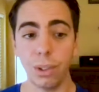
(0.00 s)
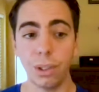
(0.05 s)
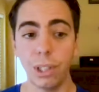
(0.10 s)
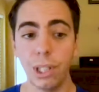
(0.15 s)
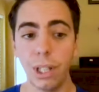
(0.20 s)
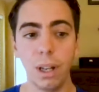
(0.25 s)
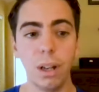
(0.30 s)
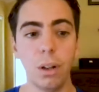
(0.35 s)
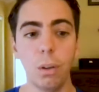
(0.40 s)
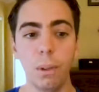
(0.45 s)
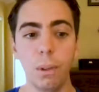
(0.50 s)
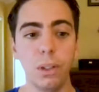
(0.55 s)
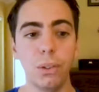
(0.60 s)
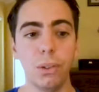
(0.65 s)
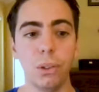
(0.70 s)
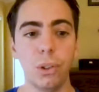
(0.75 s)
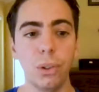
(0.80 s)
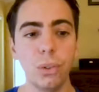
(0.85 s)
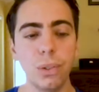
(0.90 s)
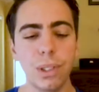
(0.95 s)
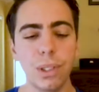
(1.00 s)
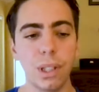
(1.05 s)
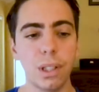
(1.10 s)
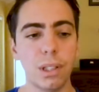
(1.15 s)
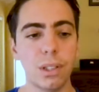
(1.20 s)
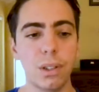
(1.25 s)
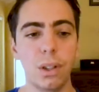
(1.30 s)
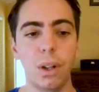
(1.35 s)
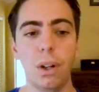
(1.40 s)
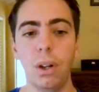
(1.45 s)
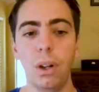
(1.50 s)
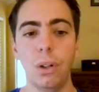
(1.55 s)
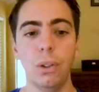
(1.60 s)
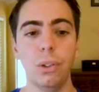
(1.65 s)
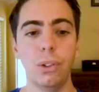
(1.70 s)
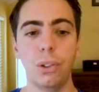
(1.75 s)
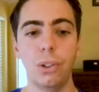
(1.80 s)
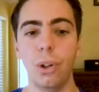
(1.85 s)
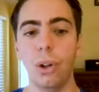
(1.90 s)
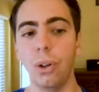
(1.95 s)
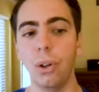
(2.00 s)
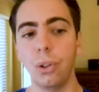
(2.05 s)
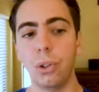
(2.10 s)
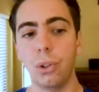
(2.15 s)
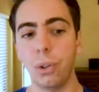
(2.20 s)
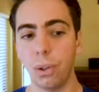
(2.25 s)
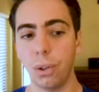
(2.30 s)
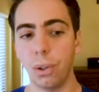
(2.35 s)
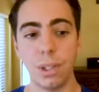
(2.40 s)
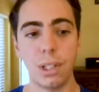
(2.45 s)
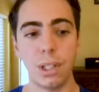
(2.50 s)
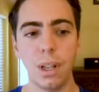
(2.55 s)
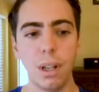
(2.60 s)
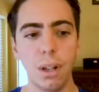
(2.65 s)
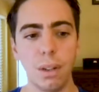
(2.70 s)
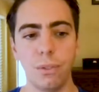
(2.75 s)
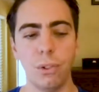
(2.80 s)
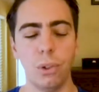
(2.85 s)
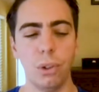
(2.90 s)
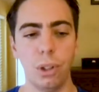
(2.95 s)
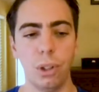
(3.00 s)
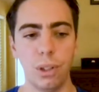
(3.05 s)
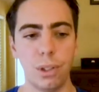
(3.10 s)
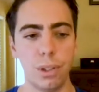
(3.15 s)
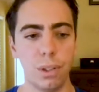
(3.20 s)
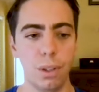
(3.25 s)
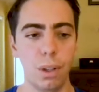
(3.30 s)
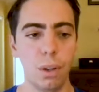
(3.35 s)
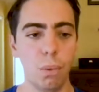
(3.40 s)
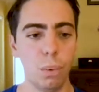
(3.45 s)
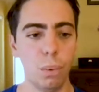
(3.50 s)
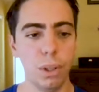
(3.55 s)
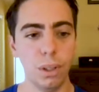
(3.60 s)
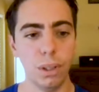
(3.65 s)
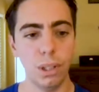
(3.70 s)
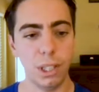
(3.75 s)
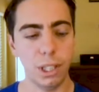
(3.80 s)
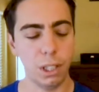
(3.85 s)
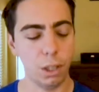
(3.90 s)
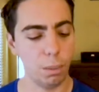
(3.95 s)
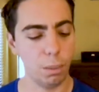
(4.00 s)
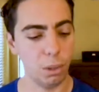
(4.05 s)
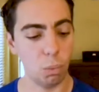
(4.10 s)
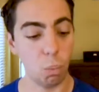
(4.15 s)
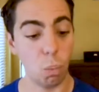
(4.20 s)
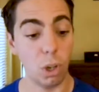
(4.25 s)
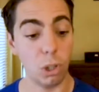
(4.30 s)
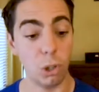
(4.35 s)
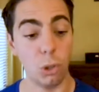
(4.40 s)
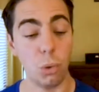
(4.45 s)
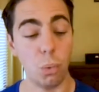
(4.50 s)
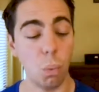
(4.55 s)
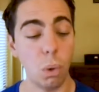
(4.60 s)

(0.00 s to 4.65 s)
care about the context or the current state of the cluster. We only care about what you